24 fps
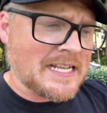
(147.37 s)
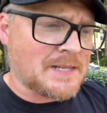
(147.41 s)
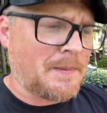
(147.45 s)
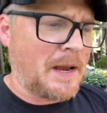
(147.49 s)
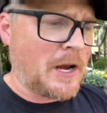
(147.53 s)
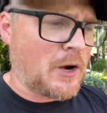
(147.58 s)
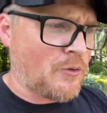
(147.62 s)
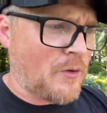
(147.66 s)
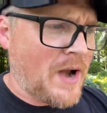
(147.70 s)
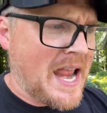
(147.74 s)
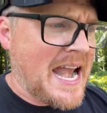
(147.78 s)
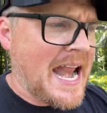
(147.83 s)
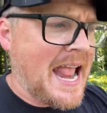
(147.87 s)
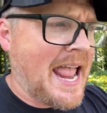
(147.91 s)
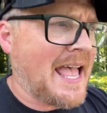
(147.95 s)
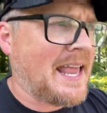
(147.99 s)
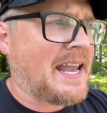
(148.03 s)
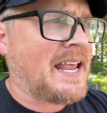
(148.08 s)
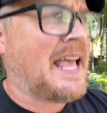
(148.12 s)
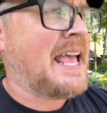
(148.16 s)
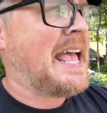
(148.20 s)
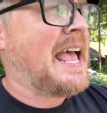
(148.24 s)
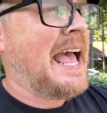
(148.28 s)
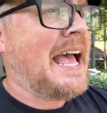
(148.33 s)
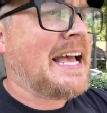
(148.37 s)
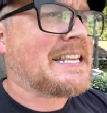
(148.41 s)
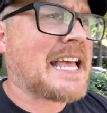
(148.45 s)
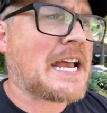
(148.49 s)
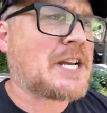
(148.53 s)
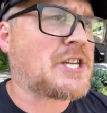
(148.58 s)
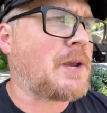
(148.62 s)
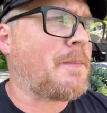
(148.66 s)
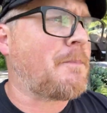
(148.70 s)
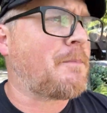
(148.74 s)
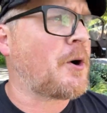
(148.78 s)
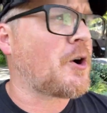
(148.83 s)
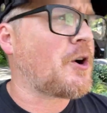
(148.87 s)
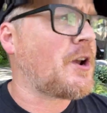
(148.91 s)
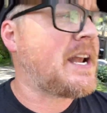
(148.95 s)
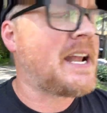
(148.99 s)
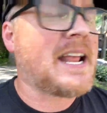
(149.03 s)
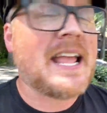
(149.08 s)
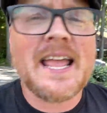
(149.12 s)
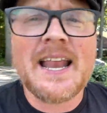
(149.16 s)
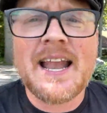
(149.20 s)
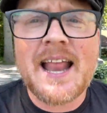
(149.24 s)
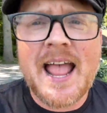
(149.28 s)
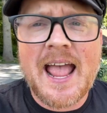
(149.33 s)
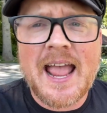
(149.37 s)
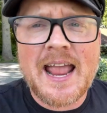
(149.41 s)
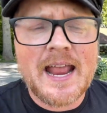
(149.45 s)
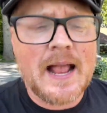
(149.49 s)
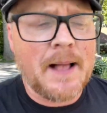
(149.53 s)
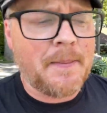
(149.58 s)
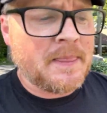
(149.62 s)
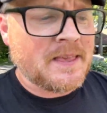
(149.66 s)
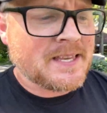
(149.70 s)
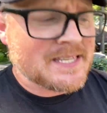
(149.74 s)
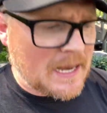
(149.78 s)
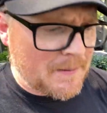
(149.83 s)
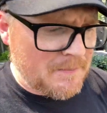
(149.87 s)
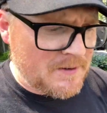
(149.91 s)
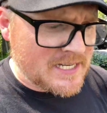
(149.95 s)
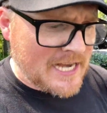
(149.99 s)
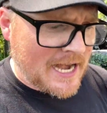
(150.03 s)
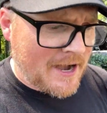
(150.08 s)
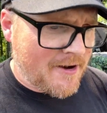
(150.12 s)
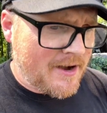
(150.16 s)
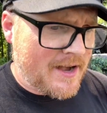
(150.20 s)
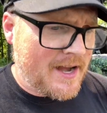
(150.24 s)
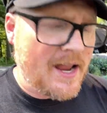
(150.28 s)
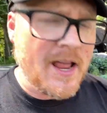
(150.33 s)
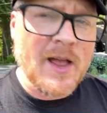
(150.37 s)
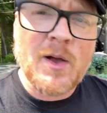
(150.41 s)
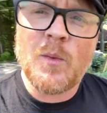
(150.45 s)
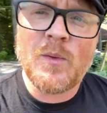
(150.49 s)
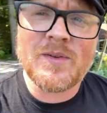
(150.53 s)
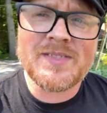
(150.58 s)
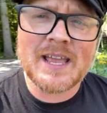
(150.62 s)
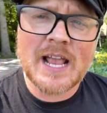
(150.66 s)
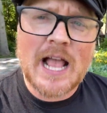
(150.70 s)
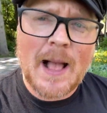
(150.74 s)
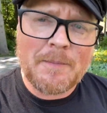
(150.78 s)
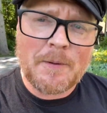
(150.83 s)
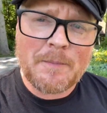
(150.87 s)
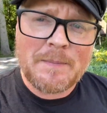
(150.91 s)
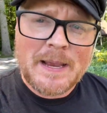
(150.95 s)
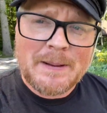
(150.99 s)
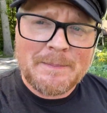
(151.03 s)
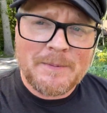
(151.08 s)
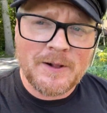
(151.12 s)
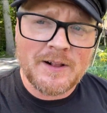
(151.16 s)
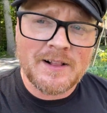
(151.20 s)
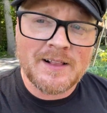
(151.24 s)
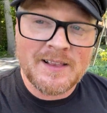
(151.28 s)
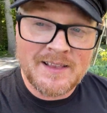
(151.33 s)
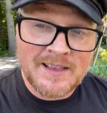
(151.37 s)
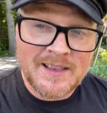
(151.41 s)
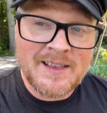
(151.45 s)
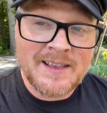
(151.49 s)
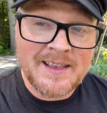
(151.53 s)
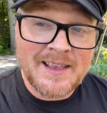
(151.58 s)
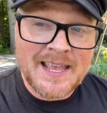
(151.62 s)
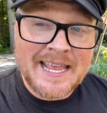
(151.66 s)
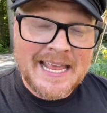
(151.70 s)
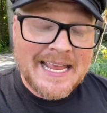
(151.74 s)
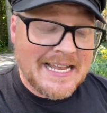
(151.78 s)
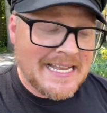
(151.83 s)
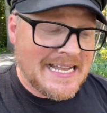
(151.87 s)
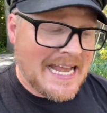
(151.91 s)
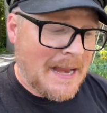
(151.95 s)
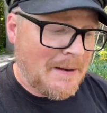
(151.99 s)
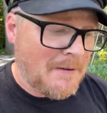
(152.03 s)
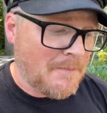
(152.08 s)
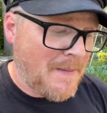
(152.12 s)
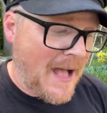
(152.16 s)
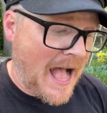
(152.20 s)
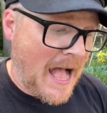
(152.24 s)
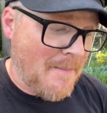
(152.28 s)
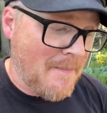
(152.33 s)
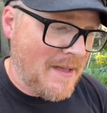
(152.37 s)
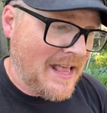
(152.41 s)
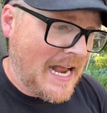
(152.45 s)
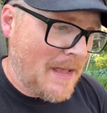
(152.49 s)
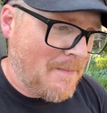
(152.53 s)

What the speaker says: great aunt is actually buried in a cemetery with a couple people named Batman.